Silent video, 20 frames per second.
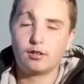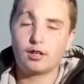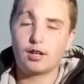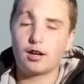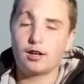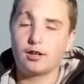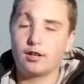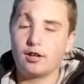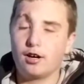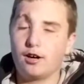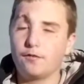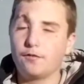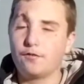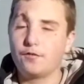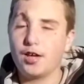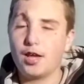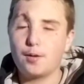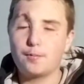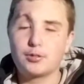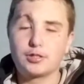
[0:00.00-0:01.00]
Got it off
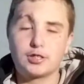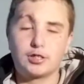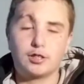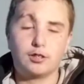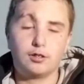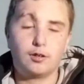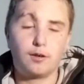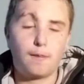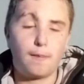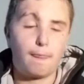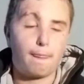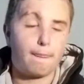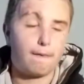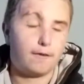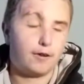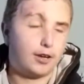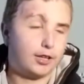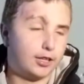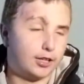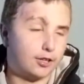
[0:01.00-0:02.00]
of Amazon.
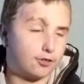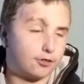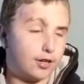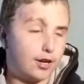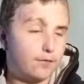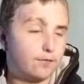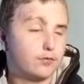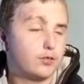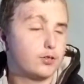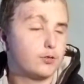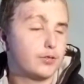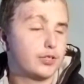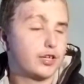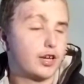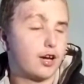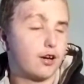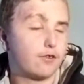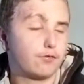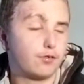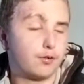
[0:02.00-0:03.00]
And then the rifle we
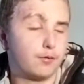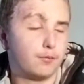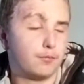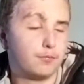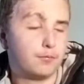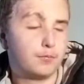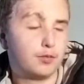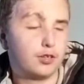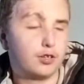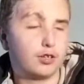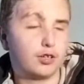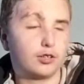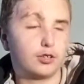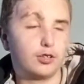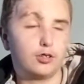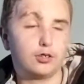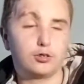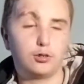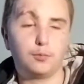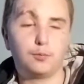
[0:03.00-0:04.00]
got from our
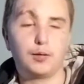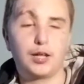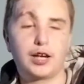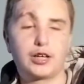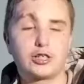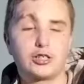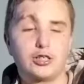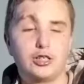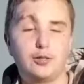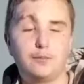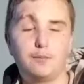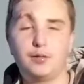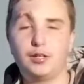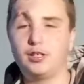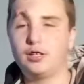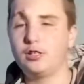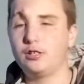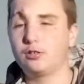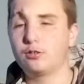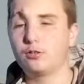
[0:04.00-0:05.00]
local Black Sheep
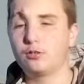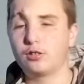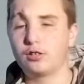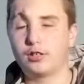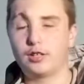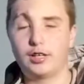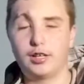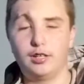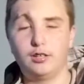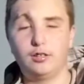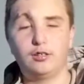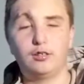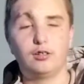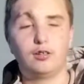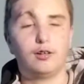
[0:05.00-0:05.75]
in Coeur d'Alene.